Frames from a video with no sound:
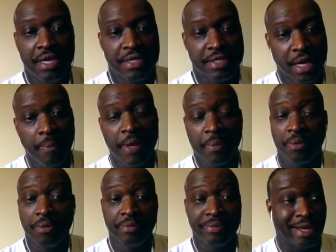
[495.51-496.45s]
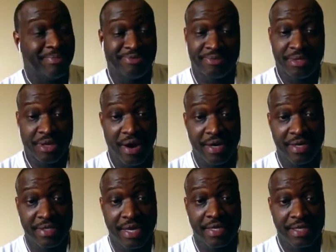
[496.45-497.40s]
Some people, I'm sorry to
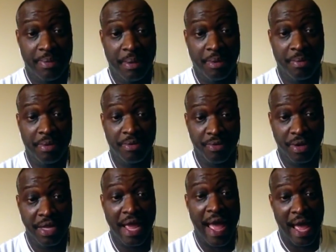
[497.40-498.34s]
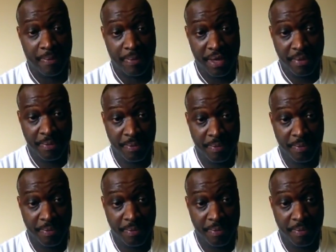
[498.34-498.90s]
say, some people will be really happy.